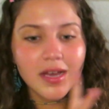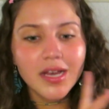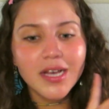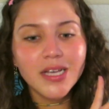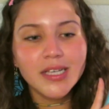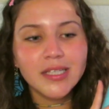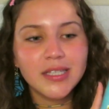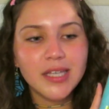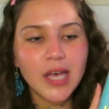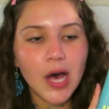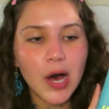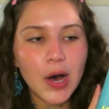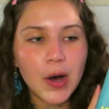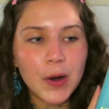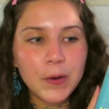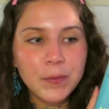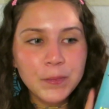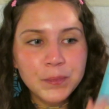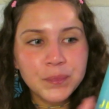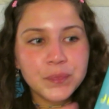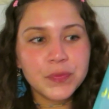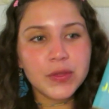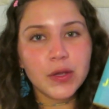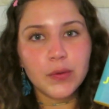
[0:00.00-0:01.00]
So
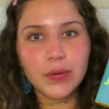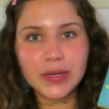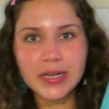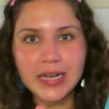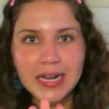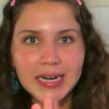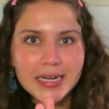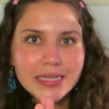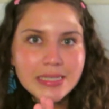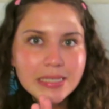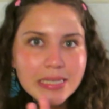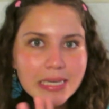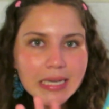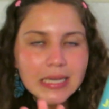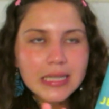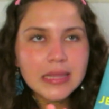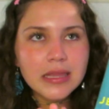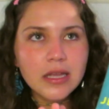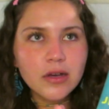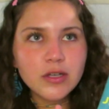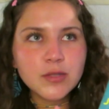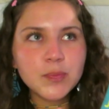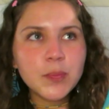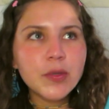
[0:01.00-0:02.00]
we're kind of seeing
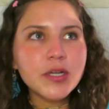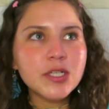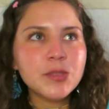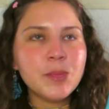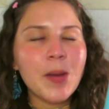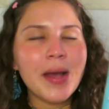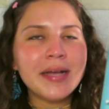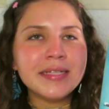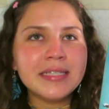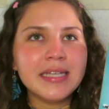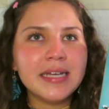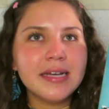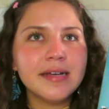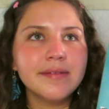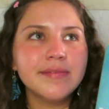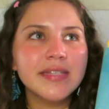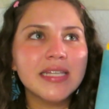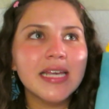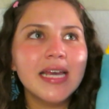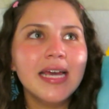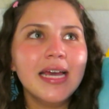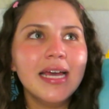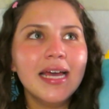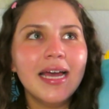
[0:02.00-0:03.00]
those perspectives,
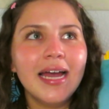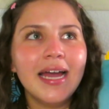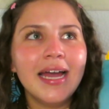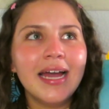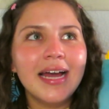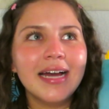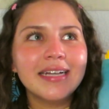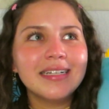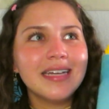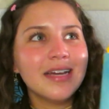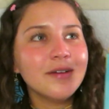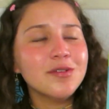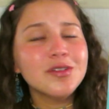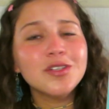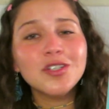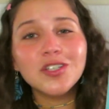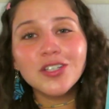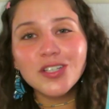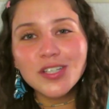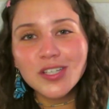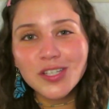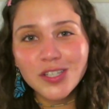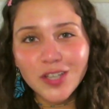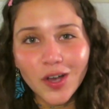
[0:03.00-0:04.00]
and it was
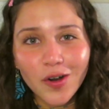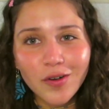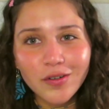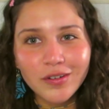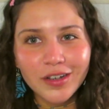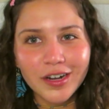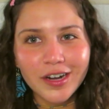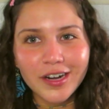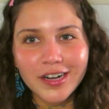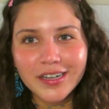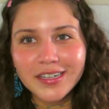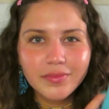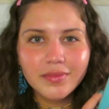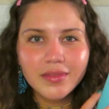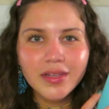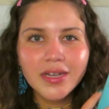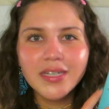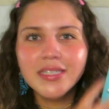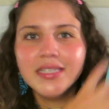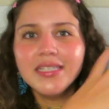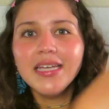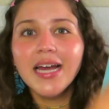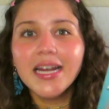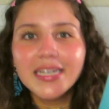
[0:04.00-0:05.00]
just so good.
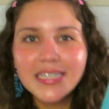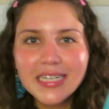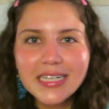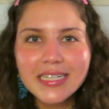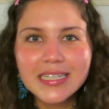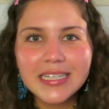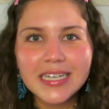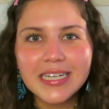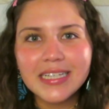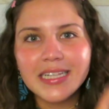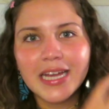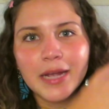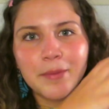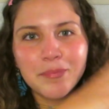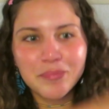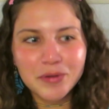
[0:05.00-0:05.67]
Technically, like,